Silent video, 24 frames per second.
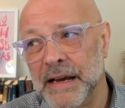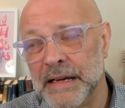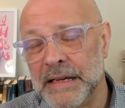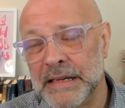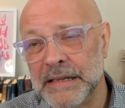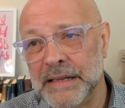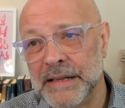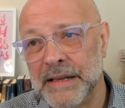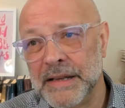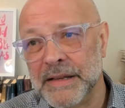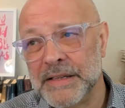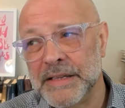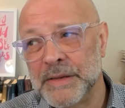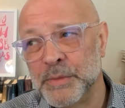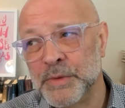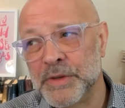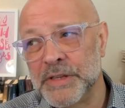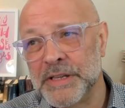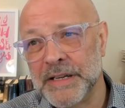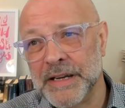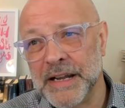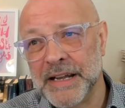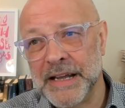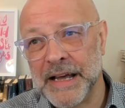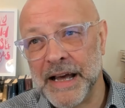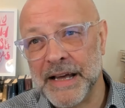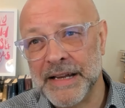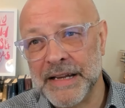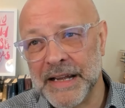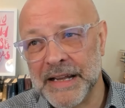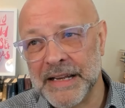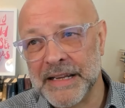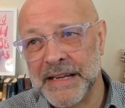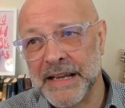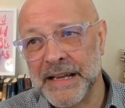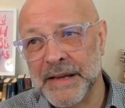Uh, it was an,
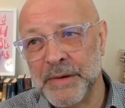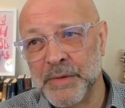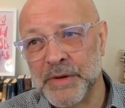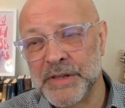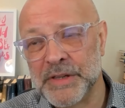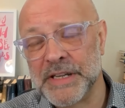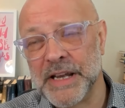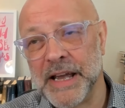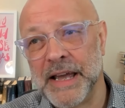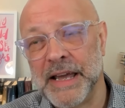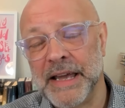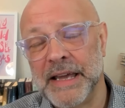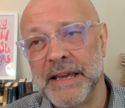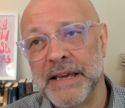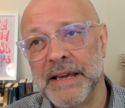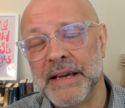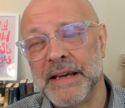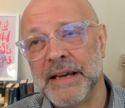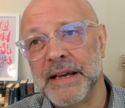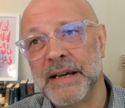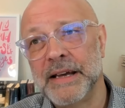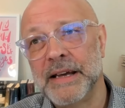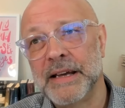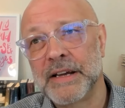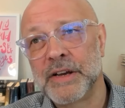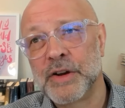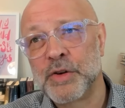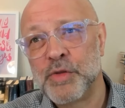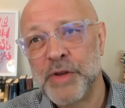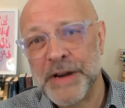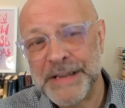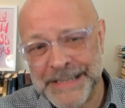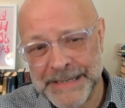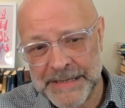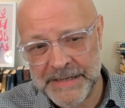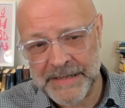an, a, it was a, a
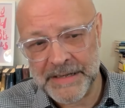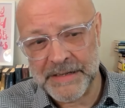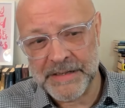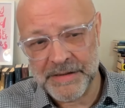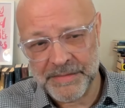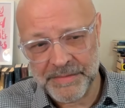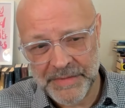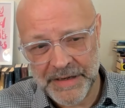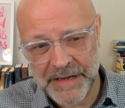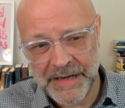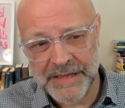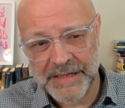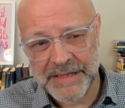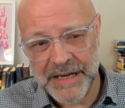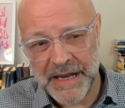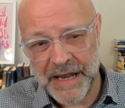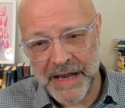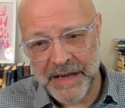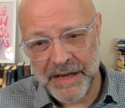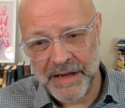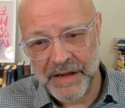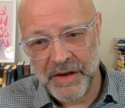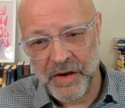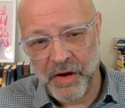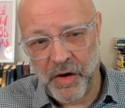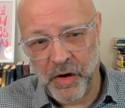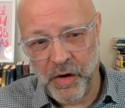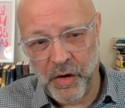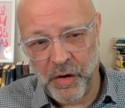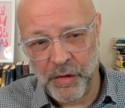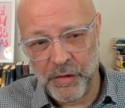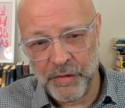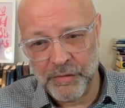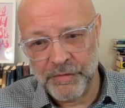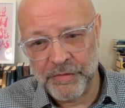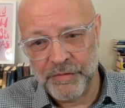criticism, let's say,
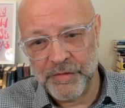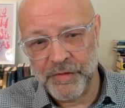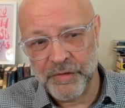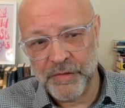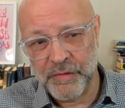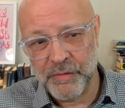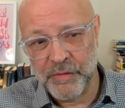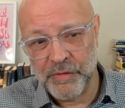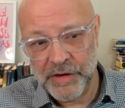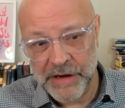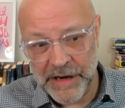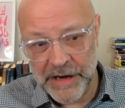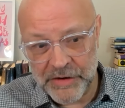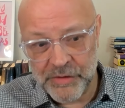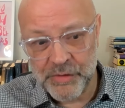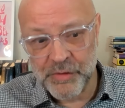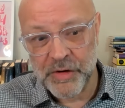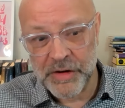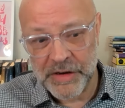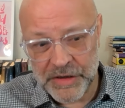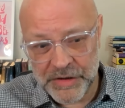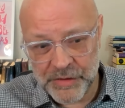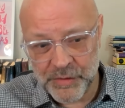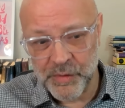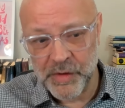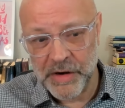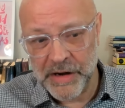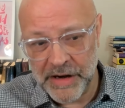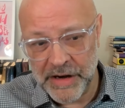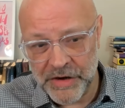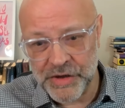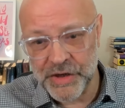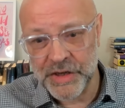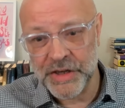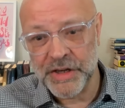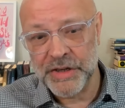of literalist
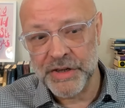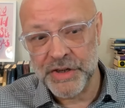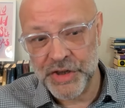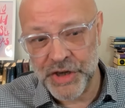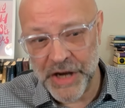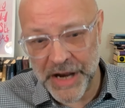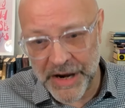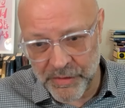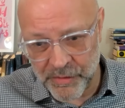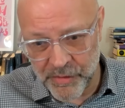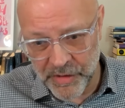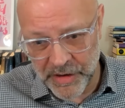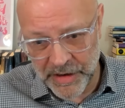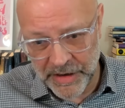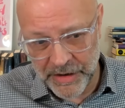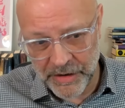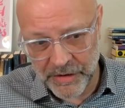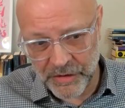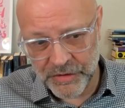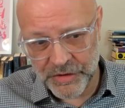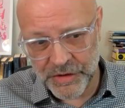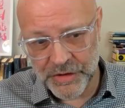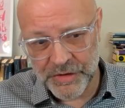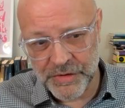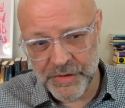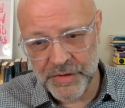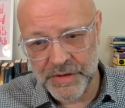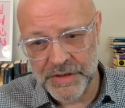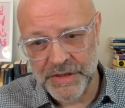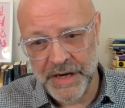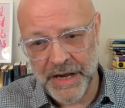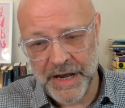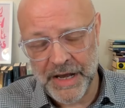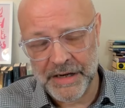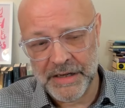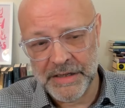religion generally, not just
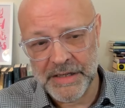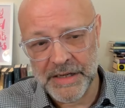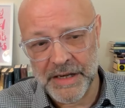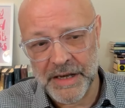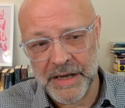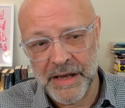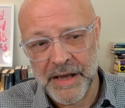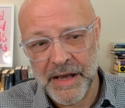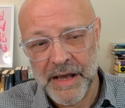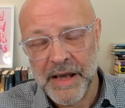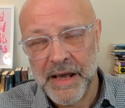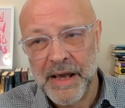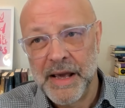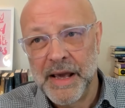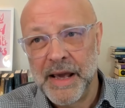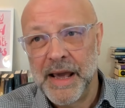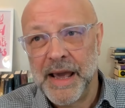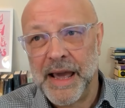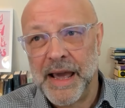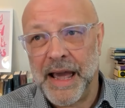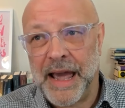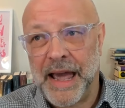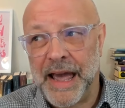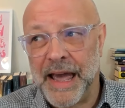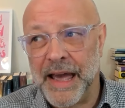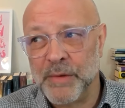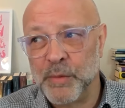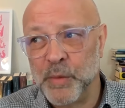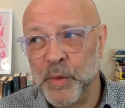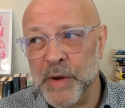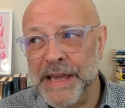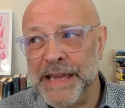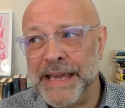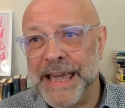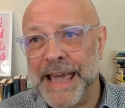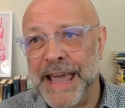Christianity
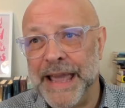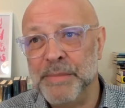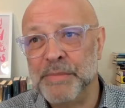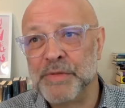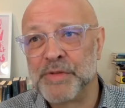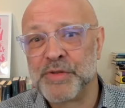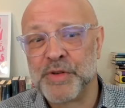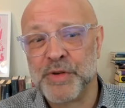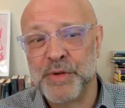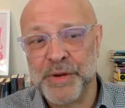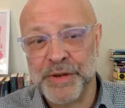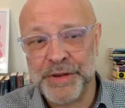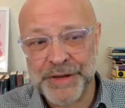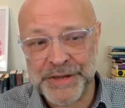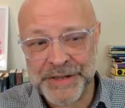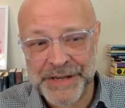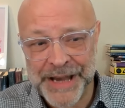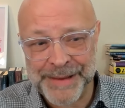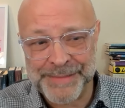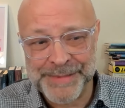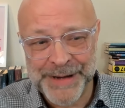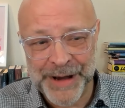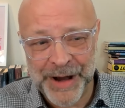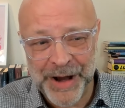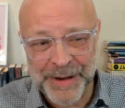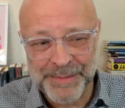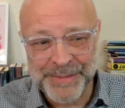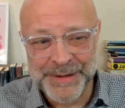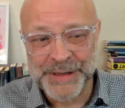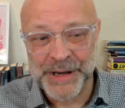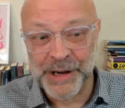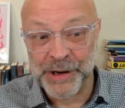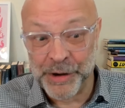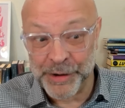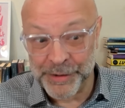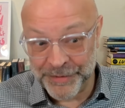and we came through at the same time
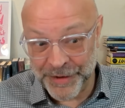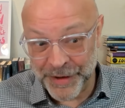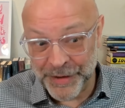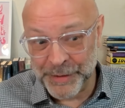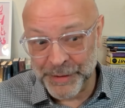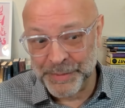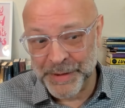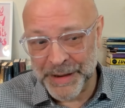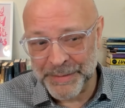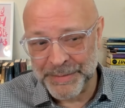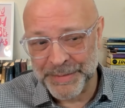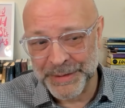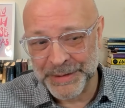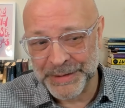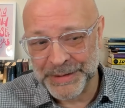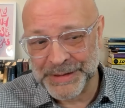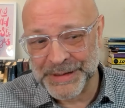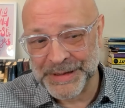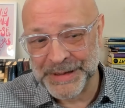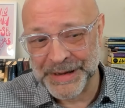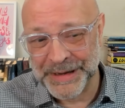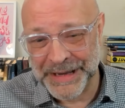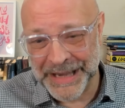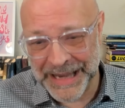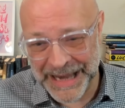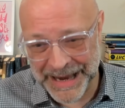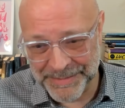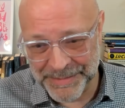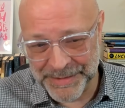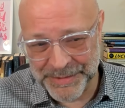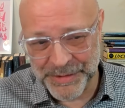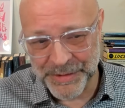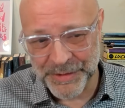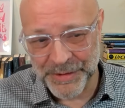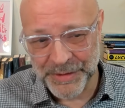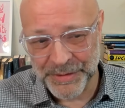as a lot of other people came
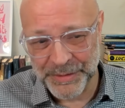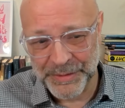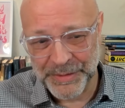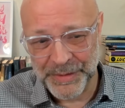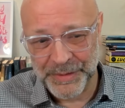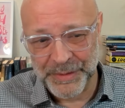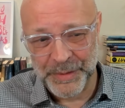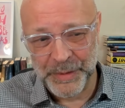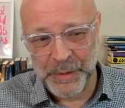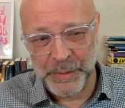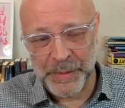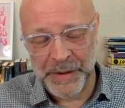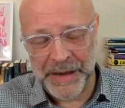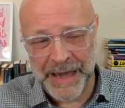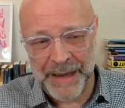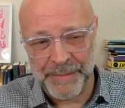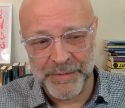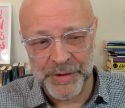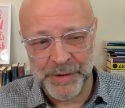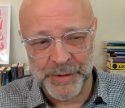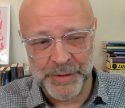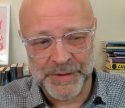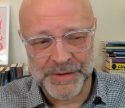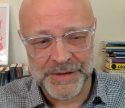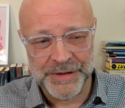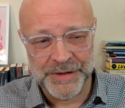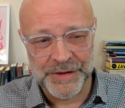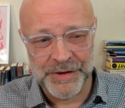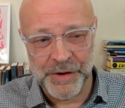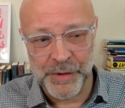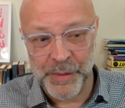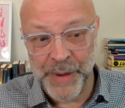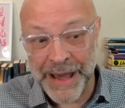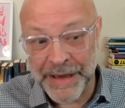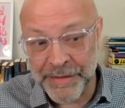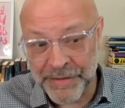through or, became new as the
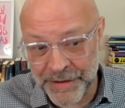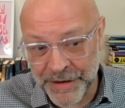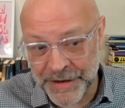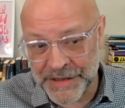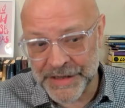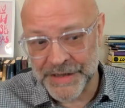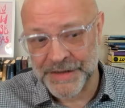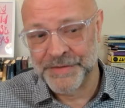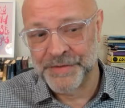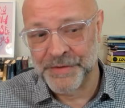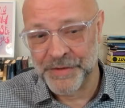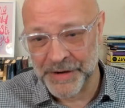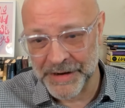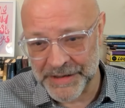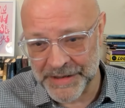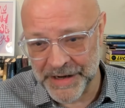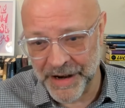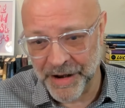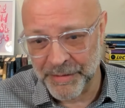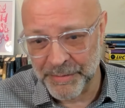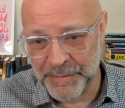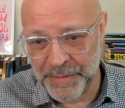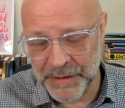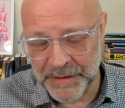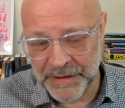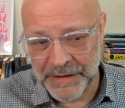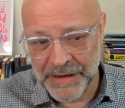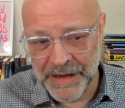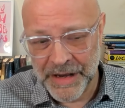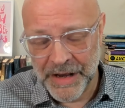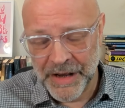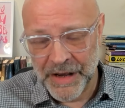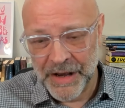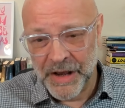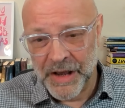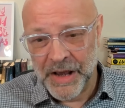new atheists, for example.
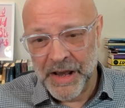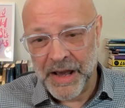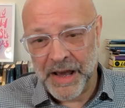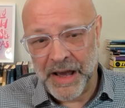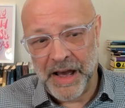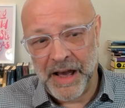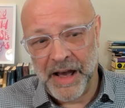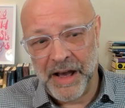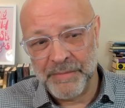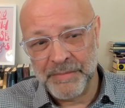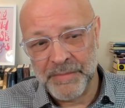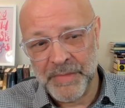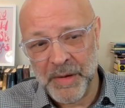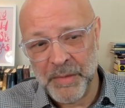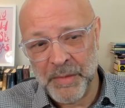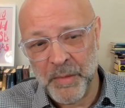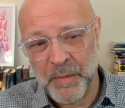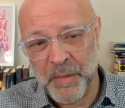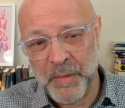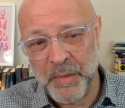Um,